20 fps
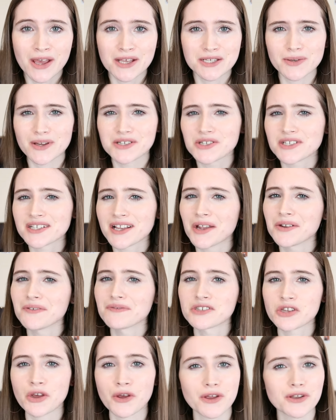So I just kind
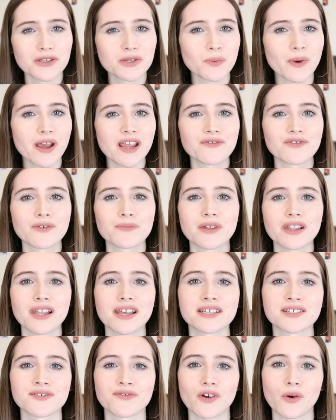of turned away from the
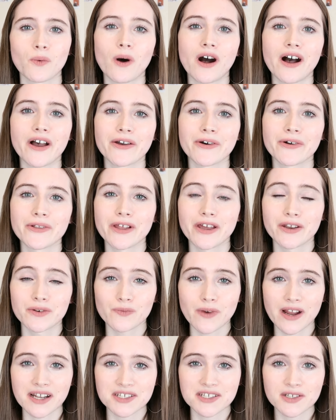list for a while
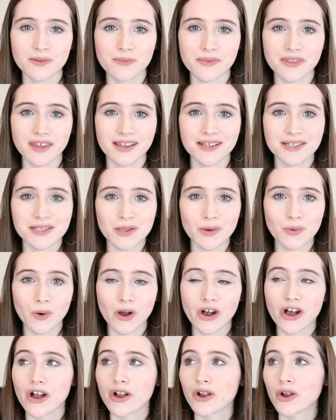and read some things that
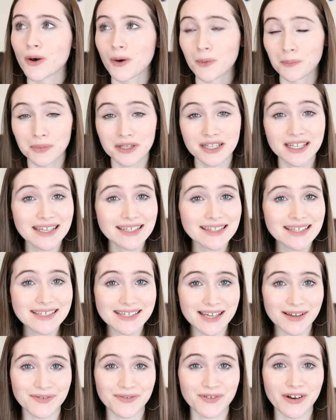were completely
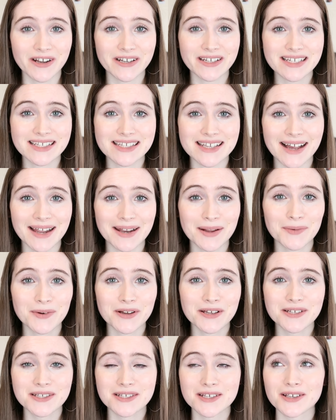different and it
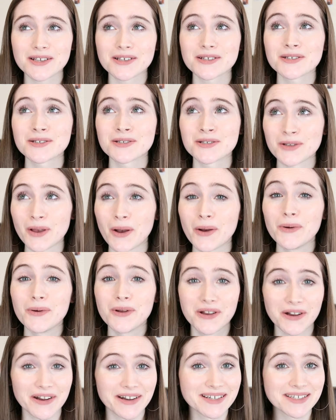was so
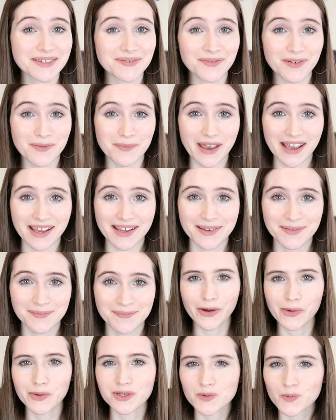good for me.
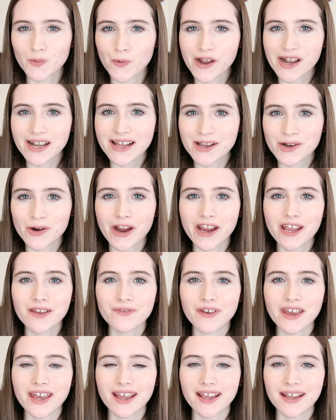I was really
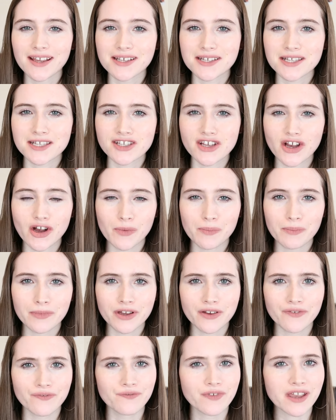craving
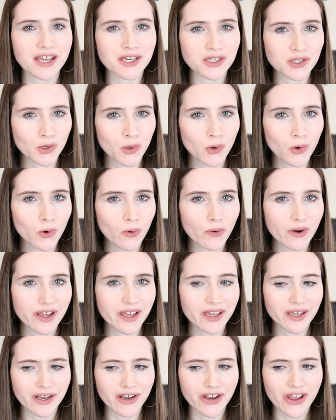some
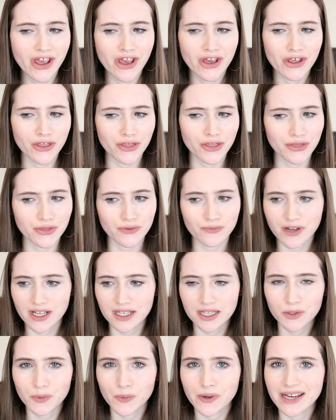Victorian
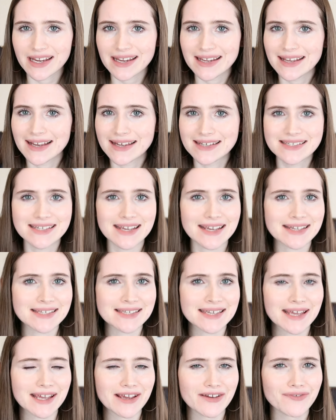thrillery,
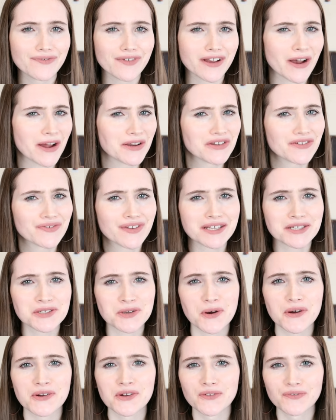addictive kind of
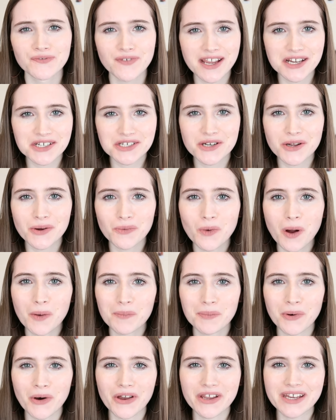historical fiction at
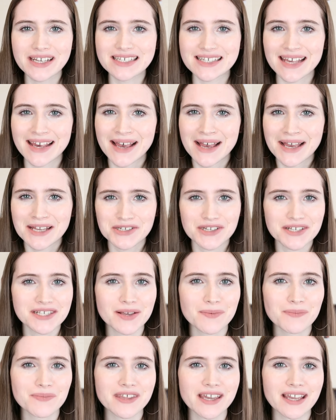one point, just
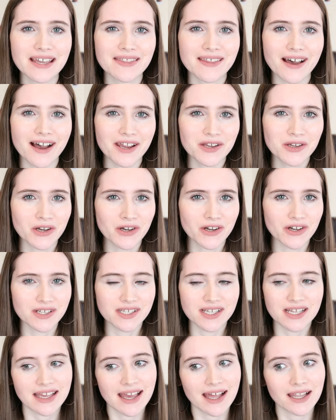something that I
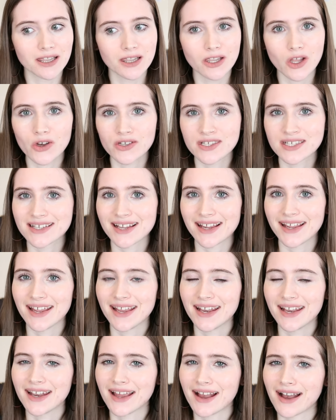could get lost
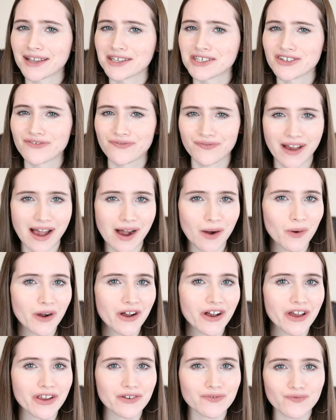in and devour
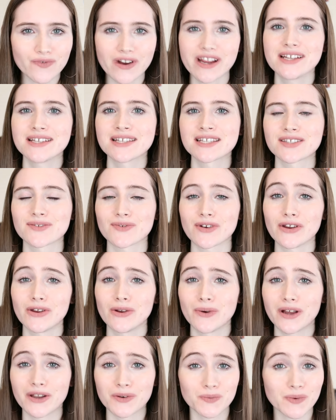and race
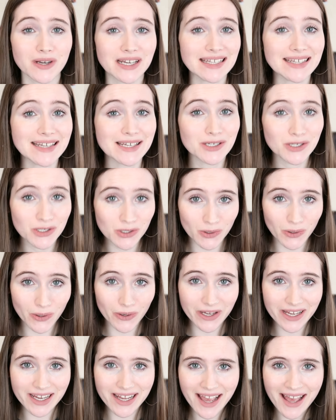through and really
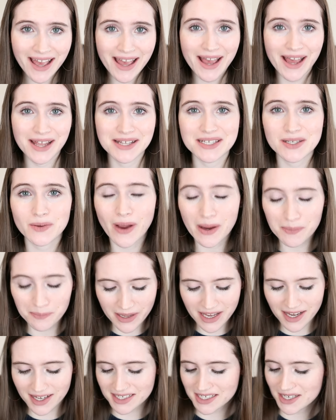enjoy. And so I
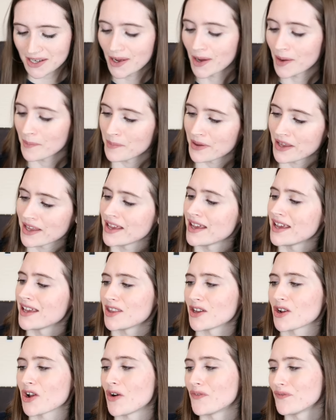picked up
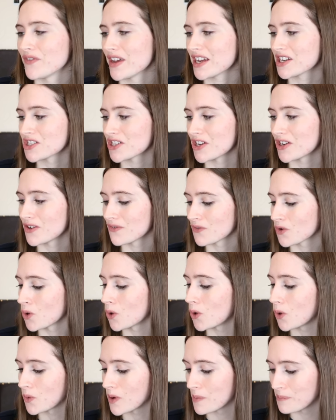the Conviction of
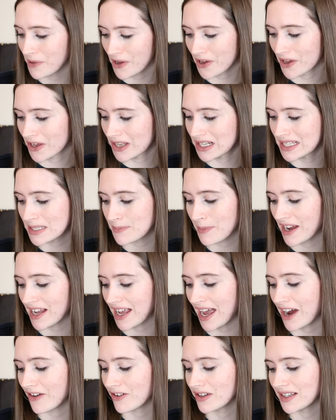Cora Burns by
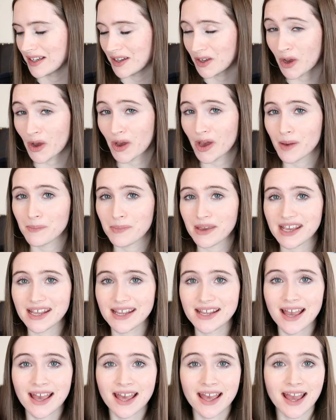Carolyn
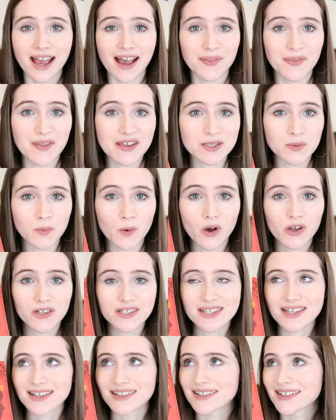Kirby, and this
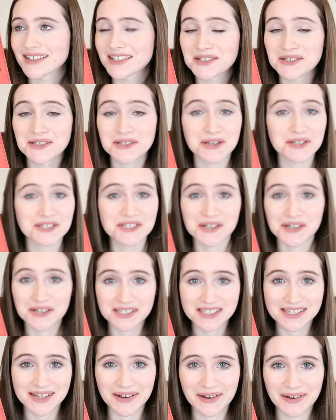was such a
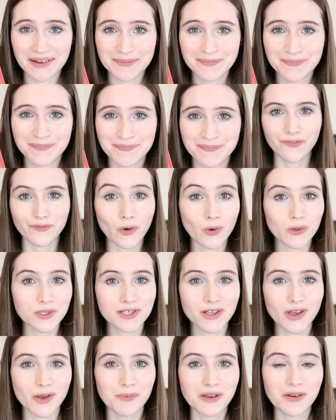good time. I've
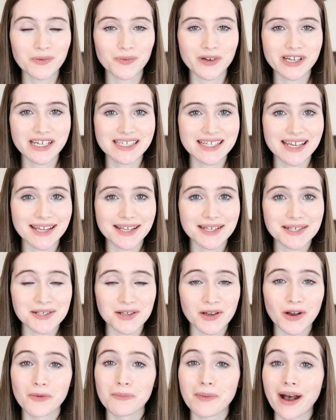also been reading
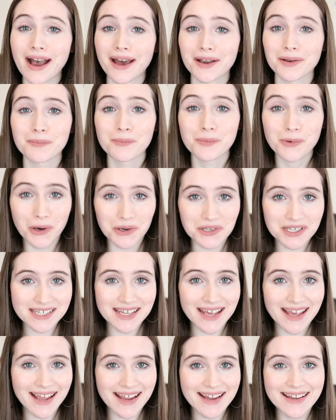some Anne
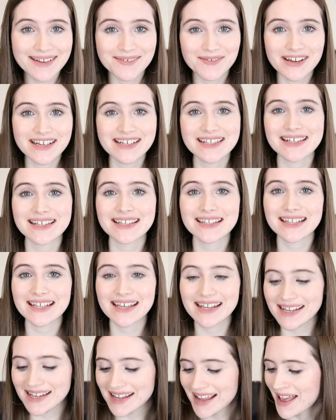Bronte
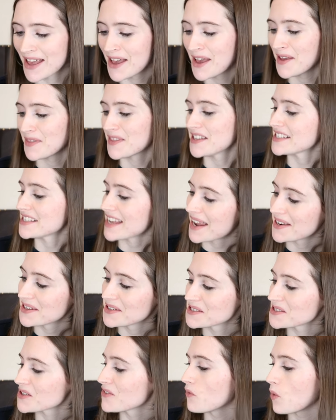recently. The
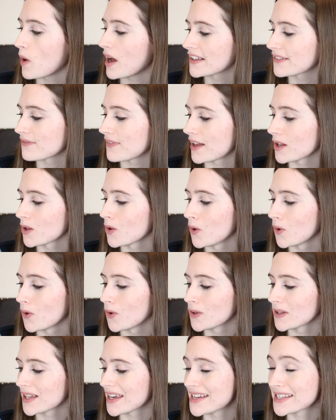Tenant of Wildfell
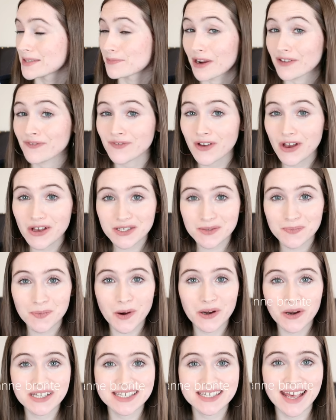Hall is my first
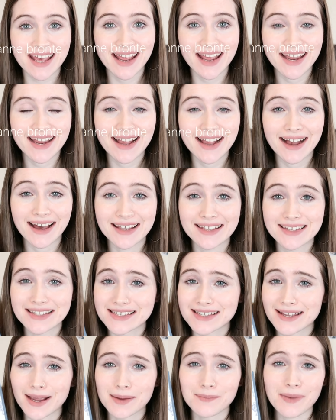Bronte,
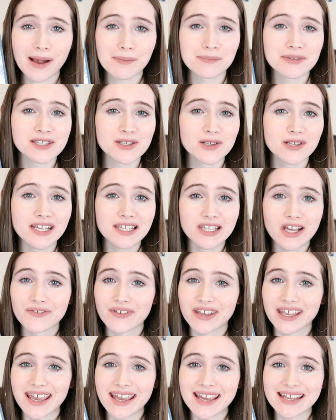and I'm absolutely
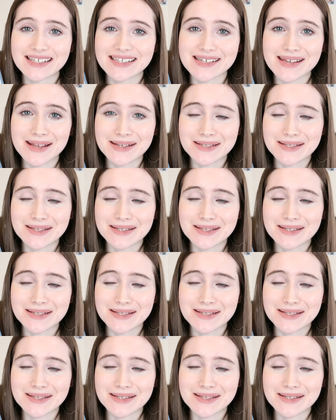loving it.